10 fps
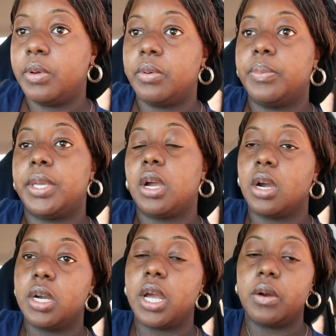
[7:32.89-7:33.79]
we will be
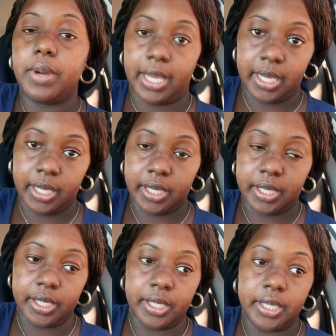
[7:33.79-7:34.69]
on our way
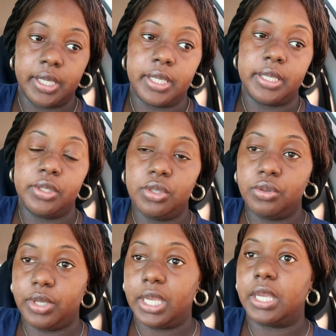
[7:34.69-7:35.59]

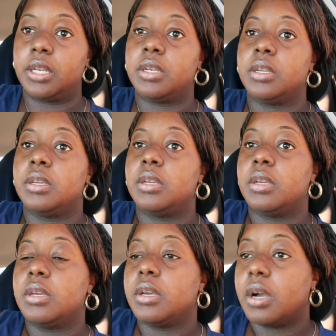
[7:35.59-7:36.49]
to get
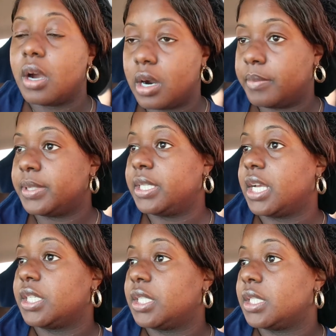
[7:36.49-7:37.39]
our
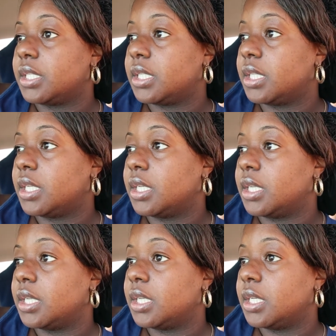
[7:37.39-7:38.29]
massages.
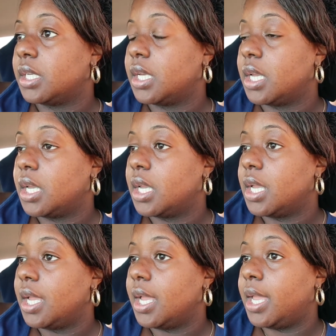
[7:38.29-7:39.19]

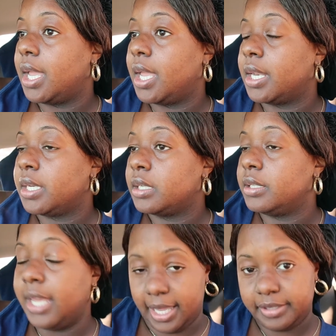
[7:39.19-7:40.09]
And
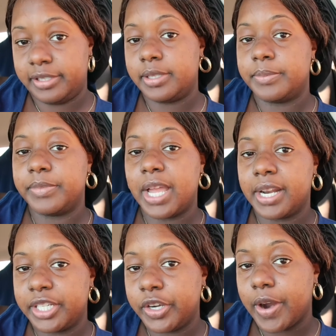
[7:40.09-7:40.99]
yes,
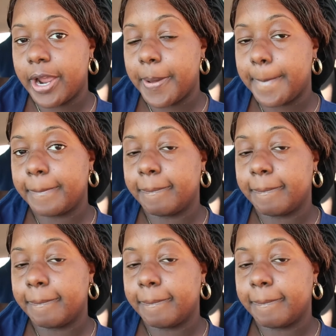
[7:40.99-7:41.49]
I did cry.